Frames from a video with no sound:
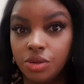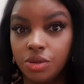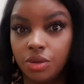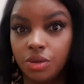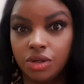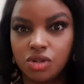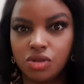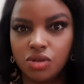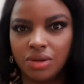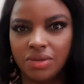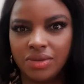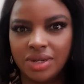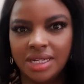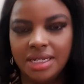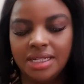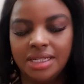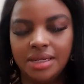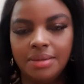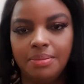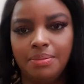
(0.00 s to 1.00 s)
God to
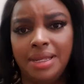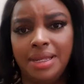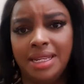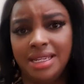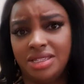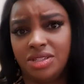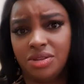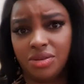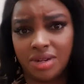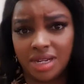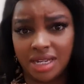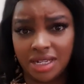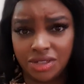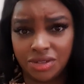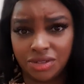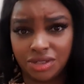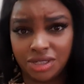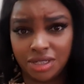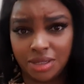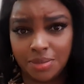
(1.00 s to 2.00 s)
really bless your
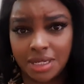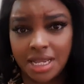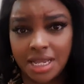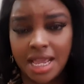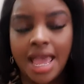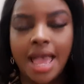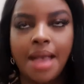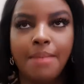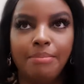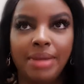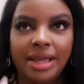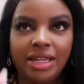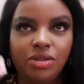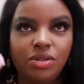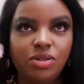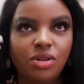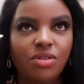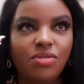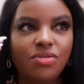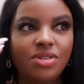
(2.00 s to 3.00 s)
relationships, but you
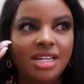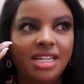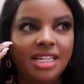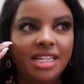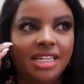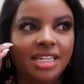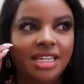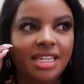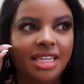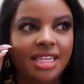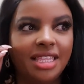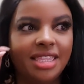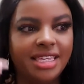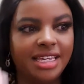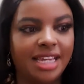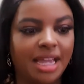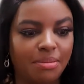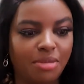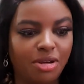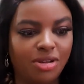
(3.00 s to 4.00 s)
don't really
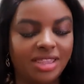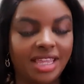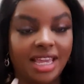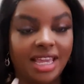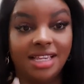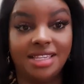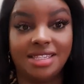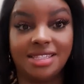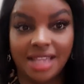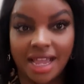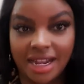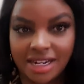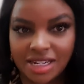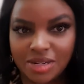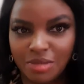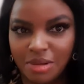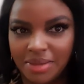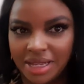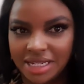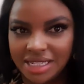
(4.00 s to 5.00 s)
think about the exact
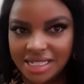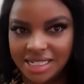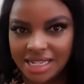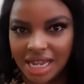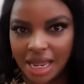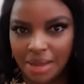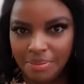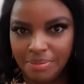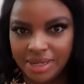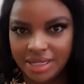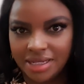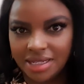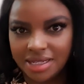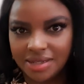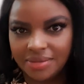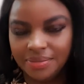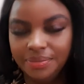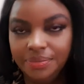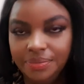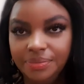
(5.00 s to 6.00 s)
moment it happens.
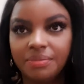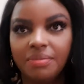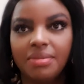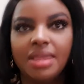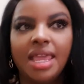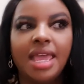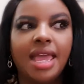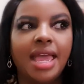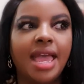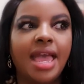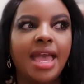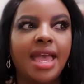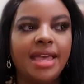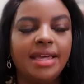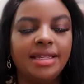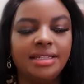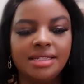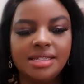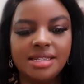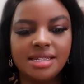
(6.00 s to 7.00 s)

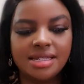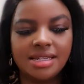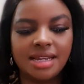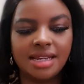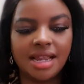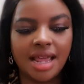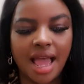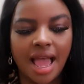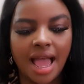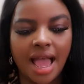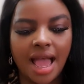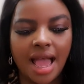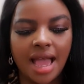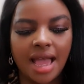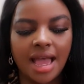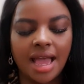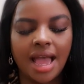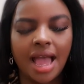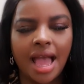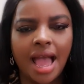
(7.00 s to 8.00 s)
And
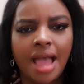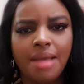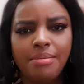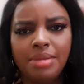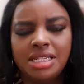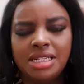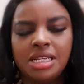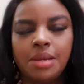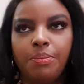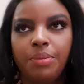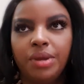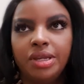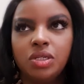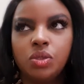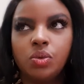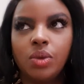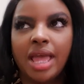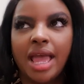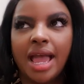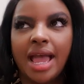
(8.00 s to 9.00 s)
I'm at a point
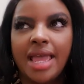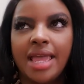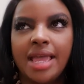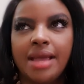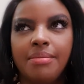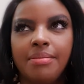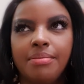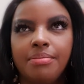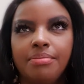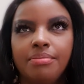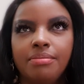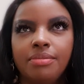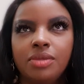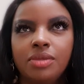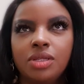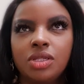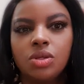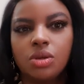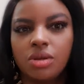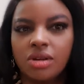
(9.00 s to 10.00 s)
where I am
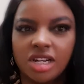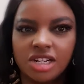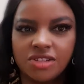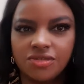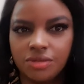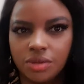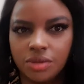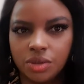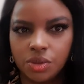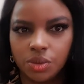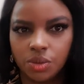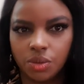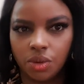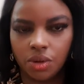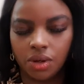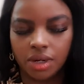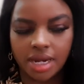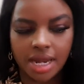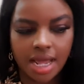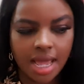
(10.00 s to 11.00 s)
so grateful to
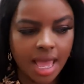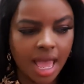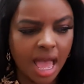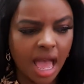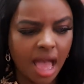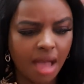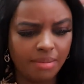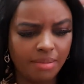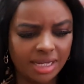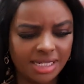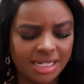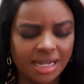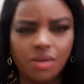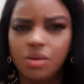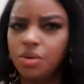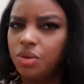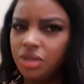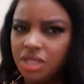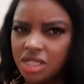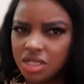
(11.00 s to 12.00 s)
God. I'm at a
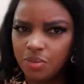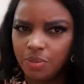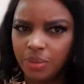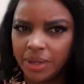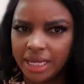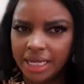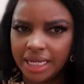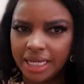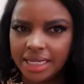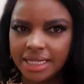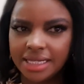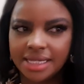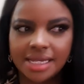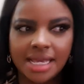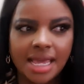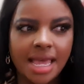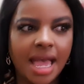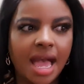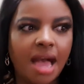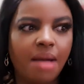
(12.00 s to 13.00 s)
good space.
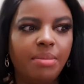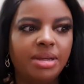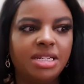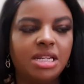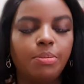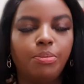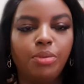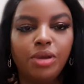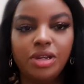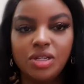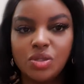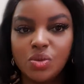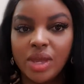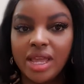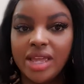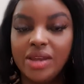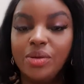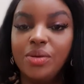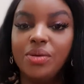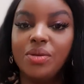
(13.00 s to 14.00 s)
I'm at a point where
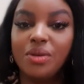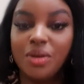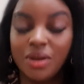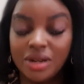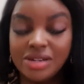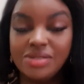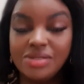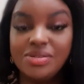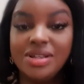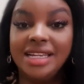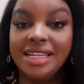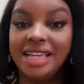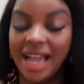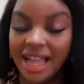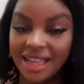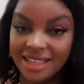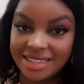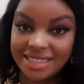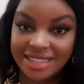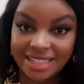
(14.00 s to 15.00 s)
I know God really
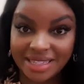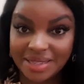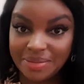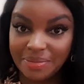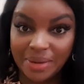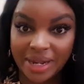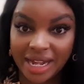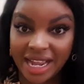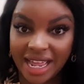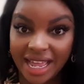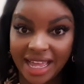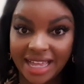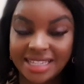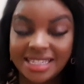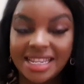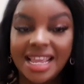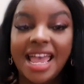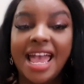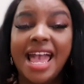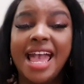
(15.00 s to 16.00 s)
answers prayers
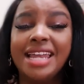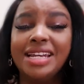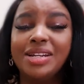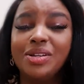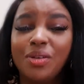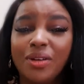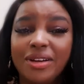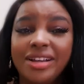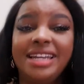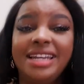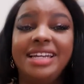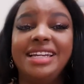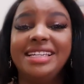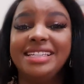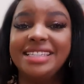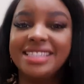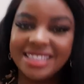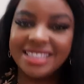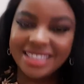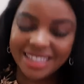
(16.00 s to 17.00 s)
and God
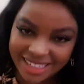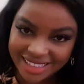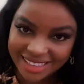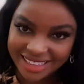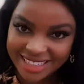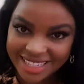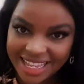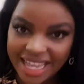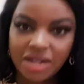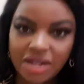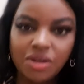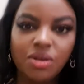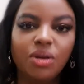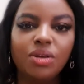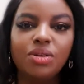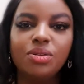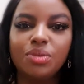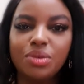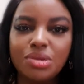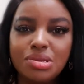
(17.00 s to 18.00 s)
listens and
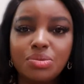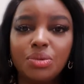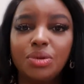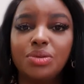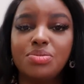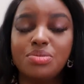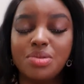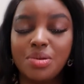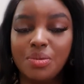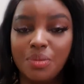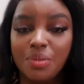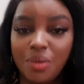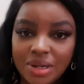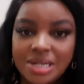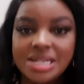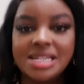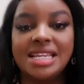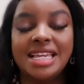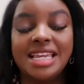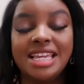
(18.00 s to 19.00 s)
God knows what we
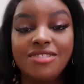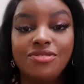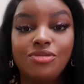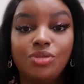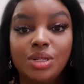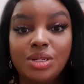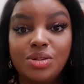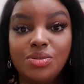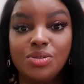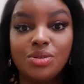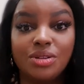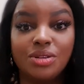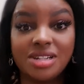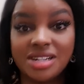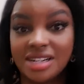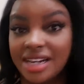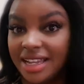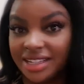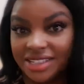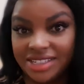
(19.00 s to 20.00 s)
want if we do not
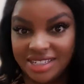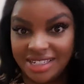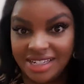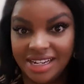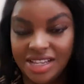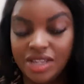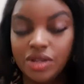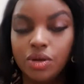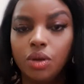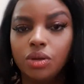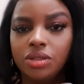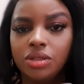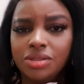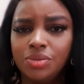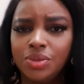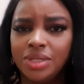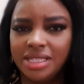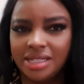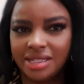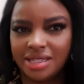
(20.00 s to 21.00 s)
rush. You know,
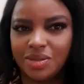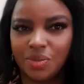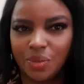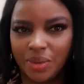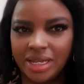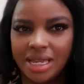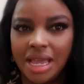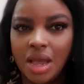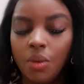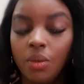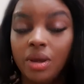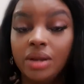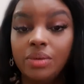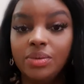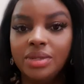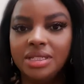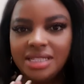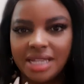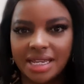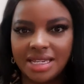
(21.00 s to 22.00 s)
we just wait. When
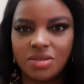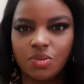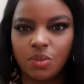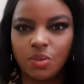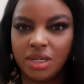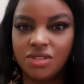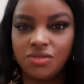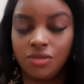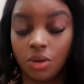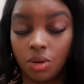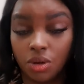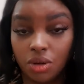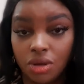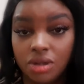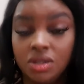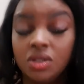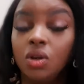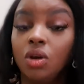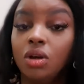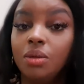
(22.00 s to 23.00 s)
we just wait for
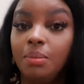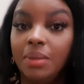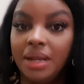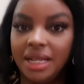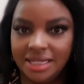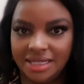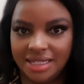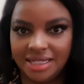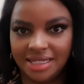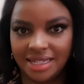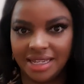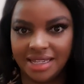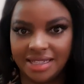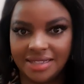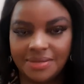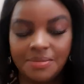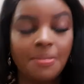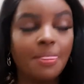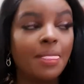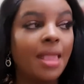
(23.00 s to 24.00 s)
God, God blesses us.
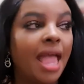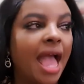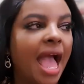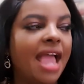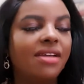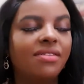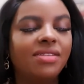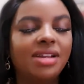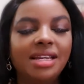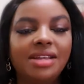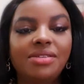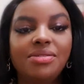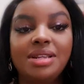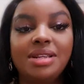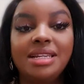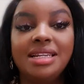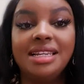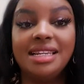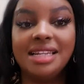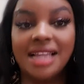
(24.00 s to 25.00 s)
I really,
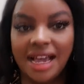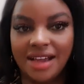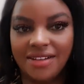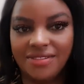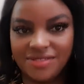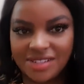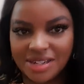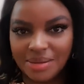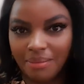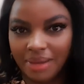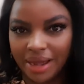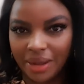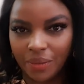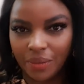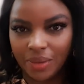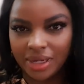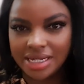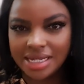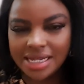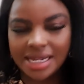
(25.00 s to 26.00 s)
really loved my
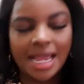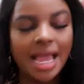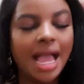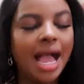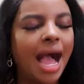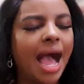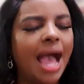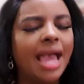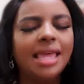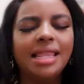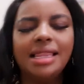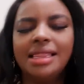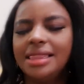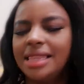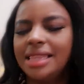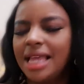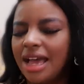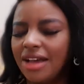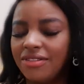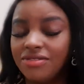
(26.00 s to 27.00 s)
wedding. I
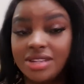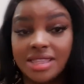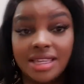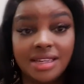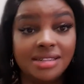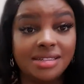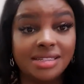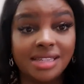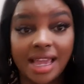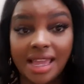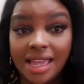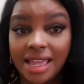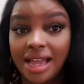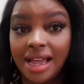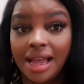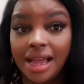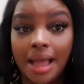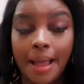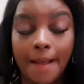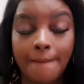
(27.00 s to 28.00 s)
loved the
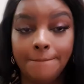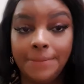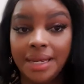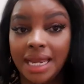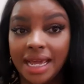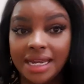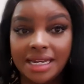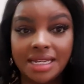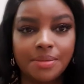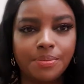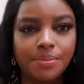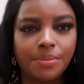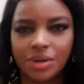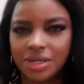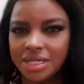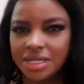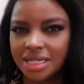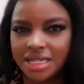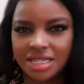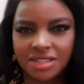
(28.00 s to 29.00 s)
entire uh, planning
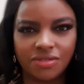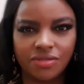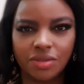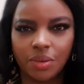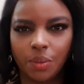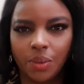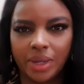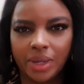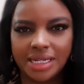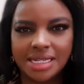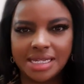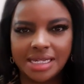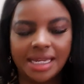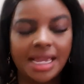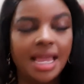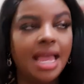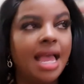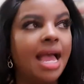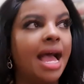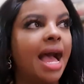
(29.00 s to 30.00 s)
process of the wedding.
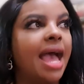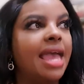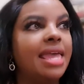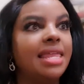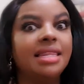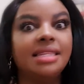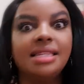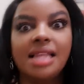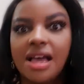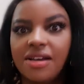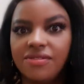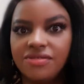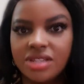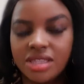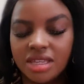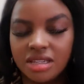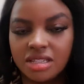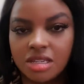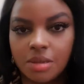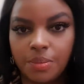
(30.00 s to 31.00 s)
I loved
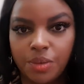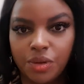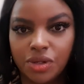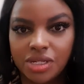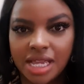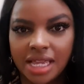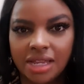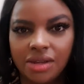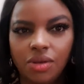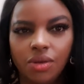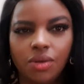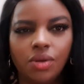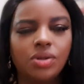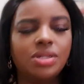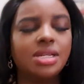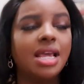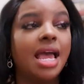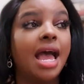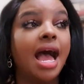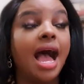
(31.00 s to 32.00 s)
the support I
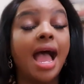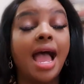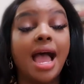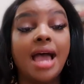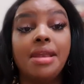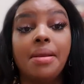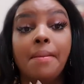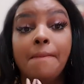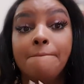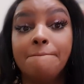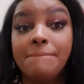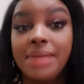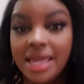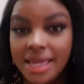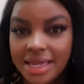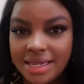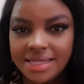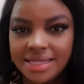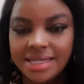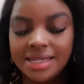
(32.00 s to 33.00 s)
got. I had
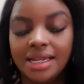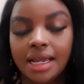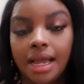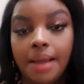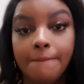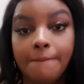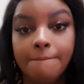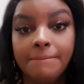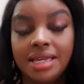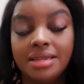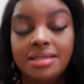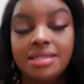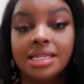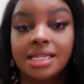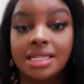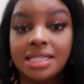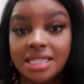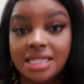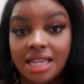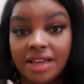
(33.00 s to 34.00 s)
amazing,
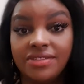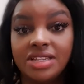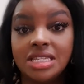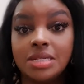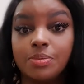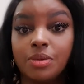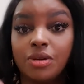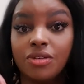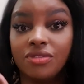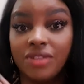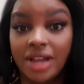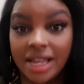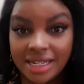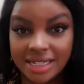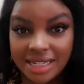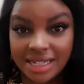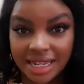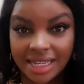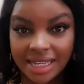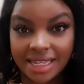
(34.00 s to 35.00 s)
amazing service
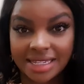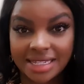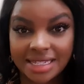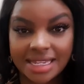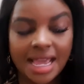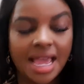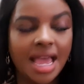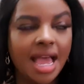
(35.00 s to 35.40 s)
providers.